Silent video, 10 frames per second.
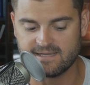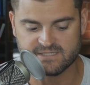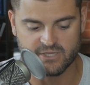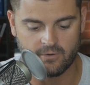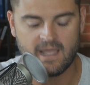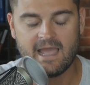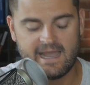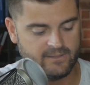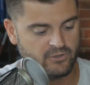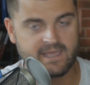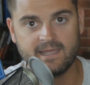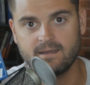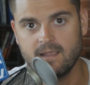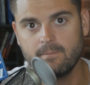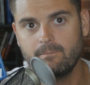So I look at
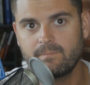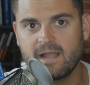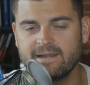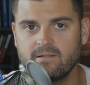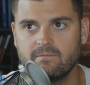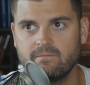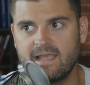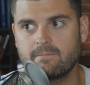kind of like